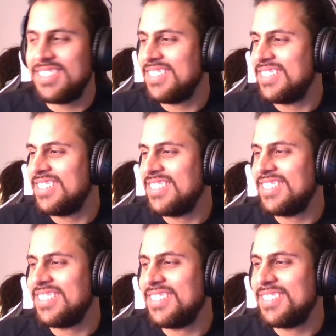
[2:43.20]

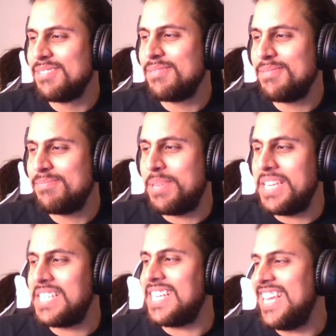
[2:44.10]

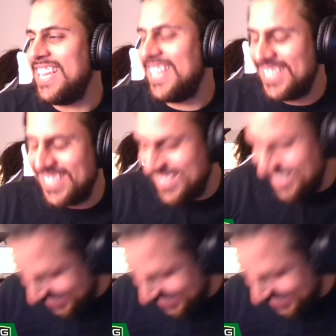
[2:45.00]
The person shown says nothing.